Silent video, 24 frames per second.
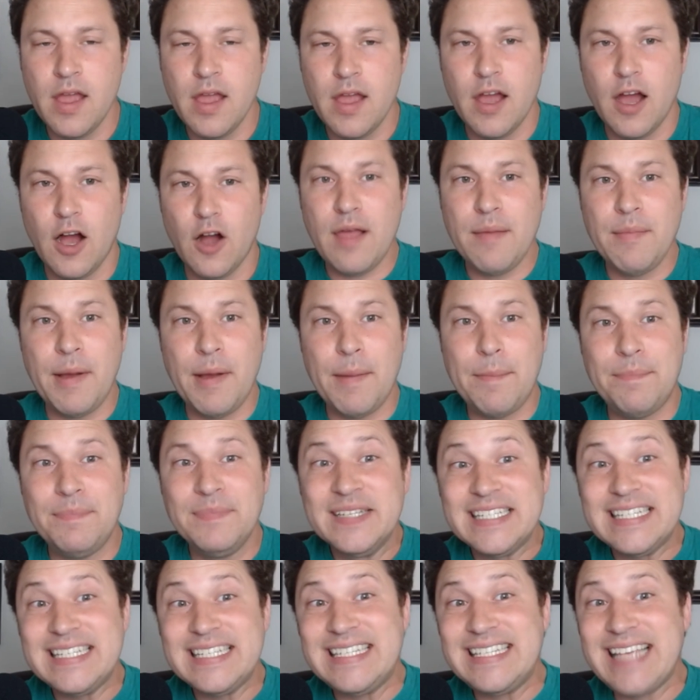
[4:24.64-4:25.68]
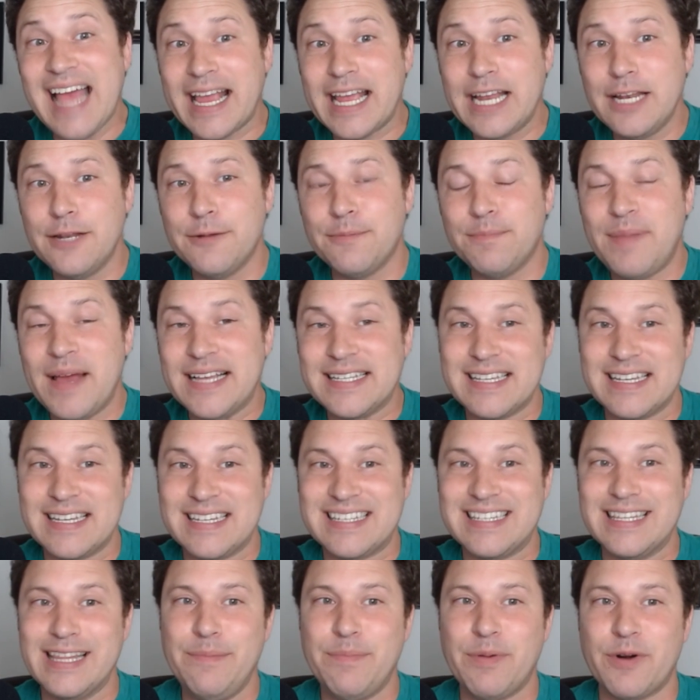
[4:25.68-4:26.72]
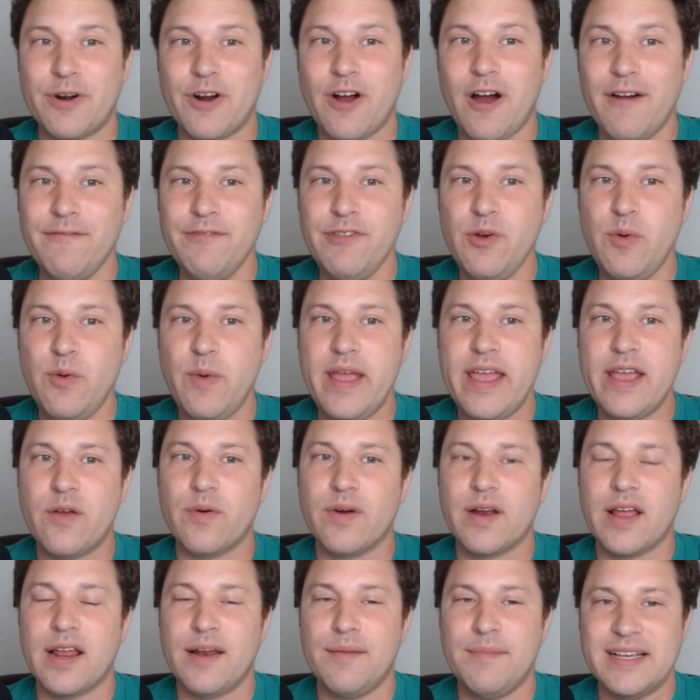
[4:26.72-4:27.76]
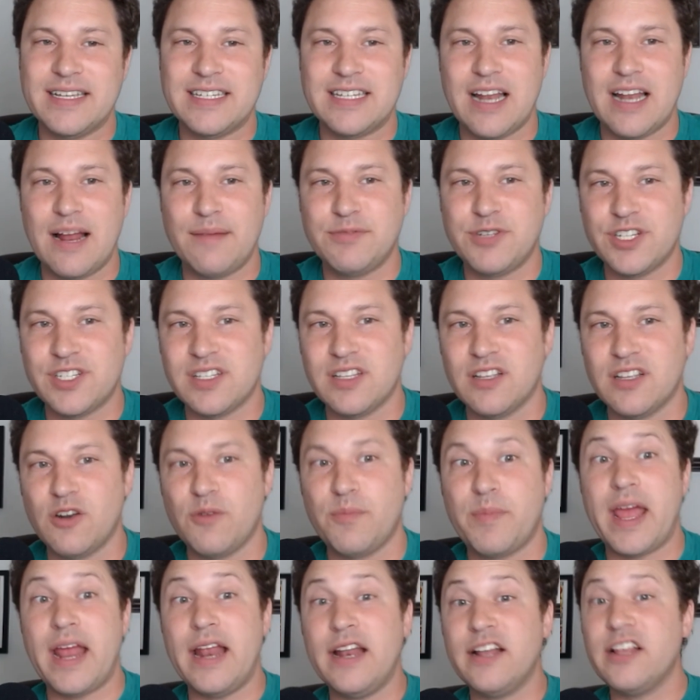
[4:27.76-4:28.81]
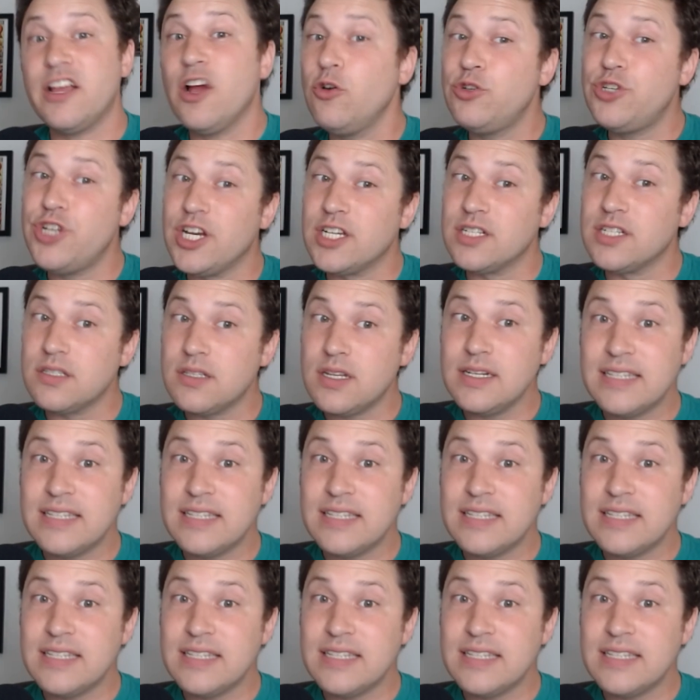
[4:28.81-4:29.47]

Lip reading: Okay, my second best sleeper of the week. We're going to mix it up just a little bit and go Justin